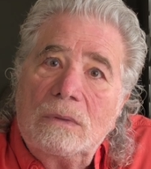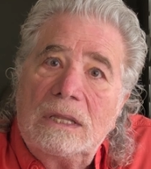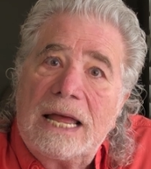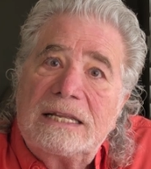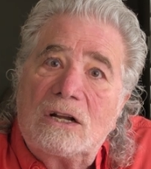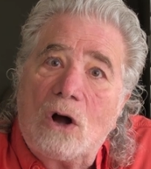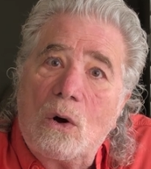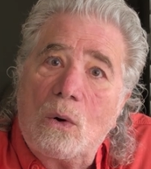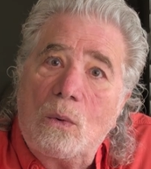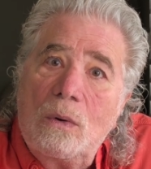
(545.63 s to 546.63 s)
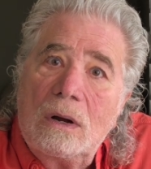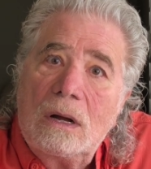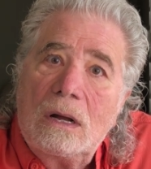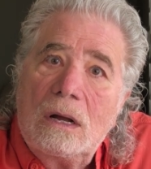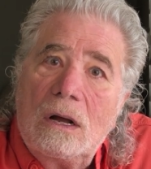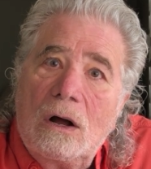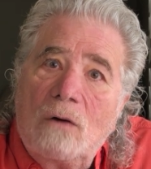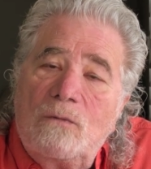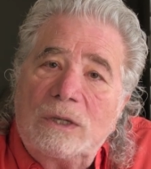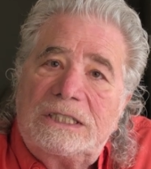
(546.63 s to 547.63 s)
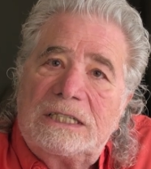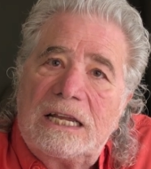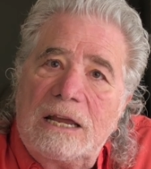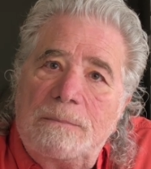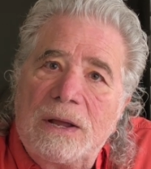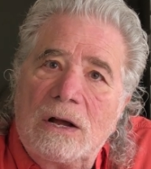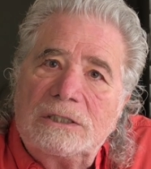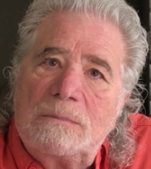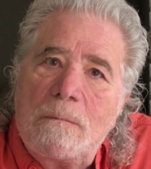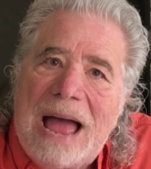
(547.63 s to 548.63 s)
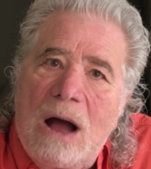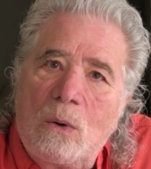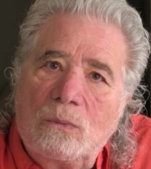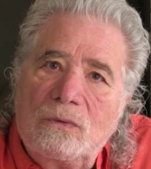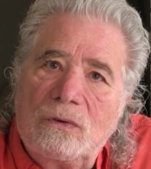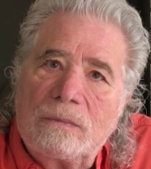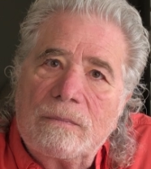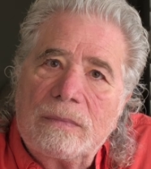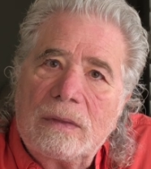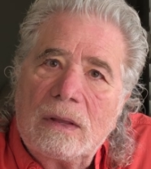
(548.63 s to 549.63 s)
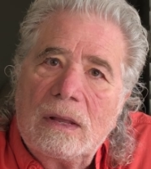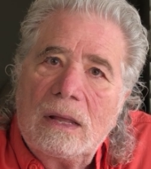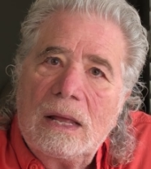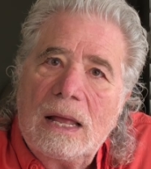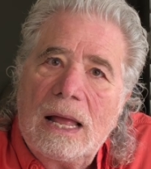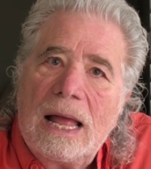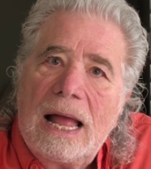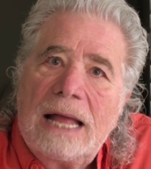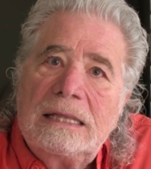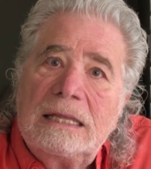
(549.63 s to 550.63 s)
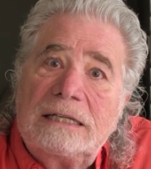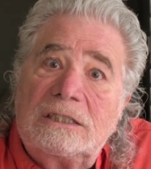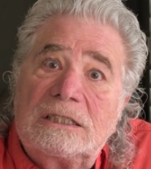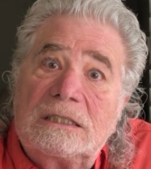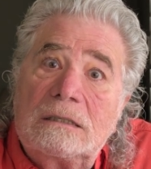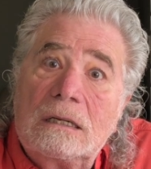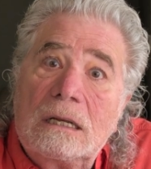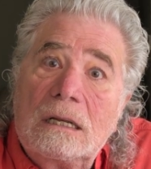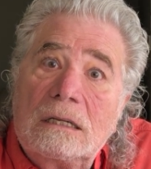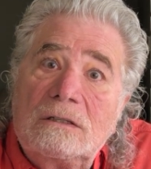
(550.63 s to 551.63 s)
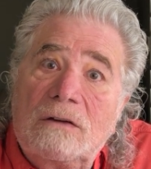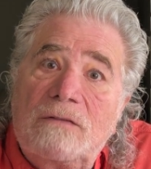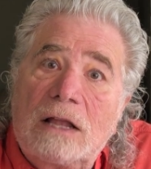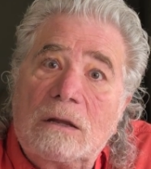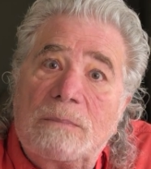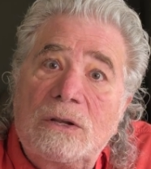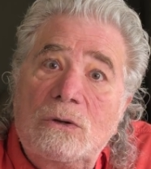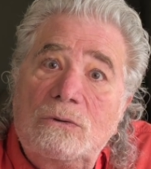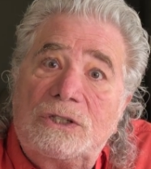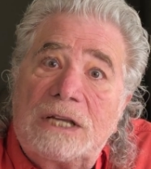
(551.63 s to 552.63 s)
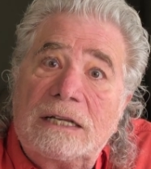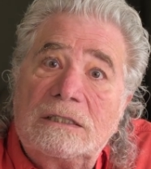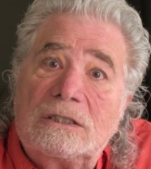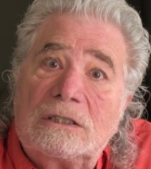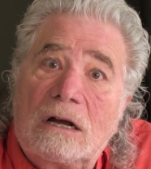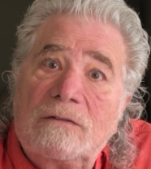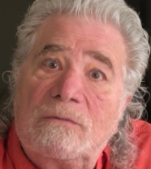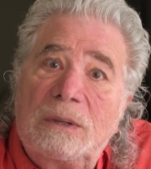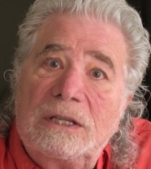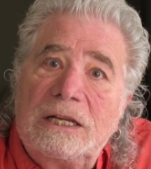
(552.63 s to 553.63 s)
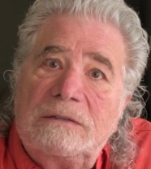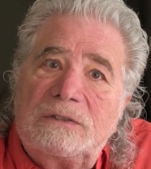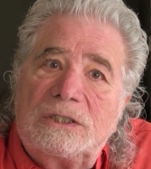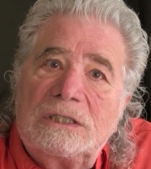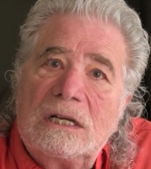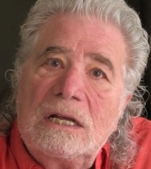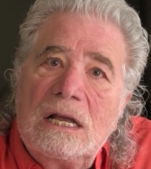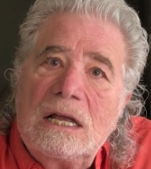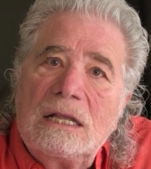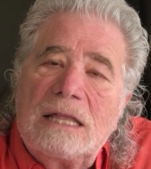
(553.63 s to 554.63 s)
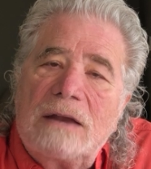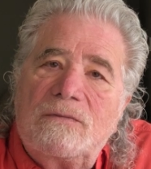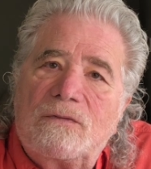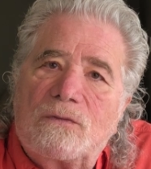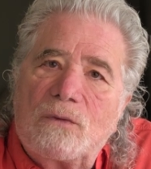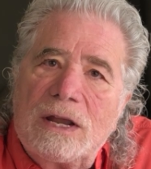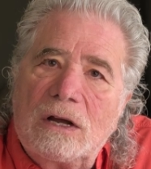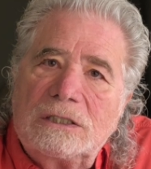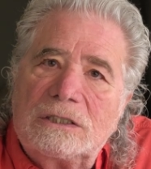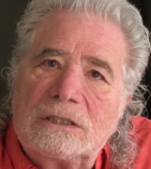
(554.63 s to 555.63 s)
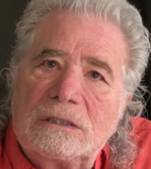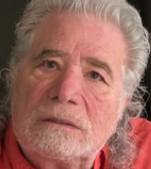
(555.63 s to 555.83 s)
Let go of what's keeping us bound. And let's develop a new sense of beliefs that free us.